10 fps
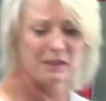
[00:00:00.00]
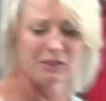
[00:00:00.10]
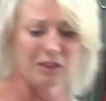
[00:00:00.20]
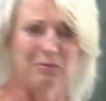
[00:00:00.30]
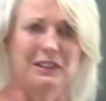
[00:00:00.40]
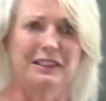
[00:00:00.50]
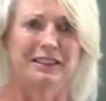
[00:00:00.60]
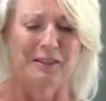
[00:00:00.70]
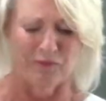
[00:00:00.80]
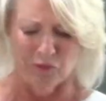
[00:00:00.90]
will come clean it
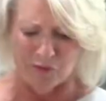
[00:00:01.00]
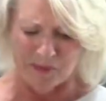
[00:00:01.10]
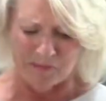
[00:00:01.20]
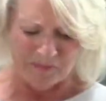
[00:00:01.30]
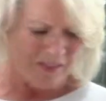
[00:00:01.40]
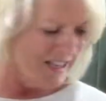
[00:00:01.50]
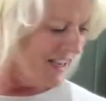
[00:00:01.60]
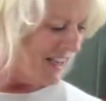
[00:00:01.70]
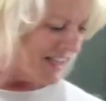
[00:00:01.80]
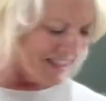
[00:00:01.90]
up for me.
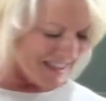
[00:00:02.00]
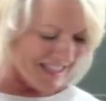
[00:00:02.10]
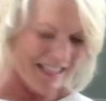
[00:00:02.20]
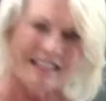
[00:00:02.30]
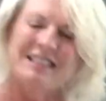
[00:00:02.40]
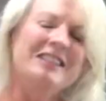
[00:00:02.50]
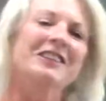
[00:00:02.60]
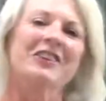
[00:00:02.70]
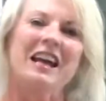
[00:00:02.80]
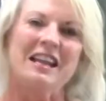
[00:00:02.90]
Then
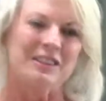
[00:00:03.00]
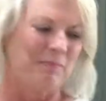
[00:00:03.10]
you add the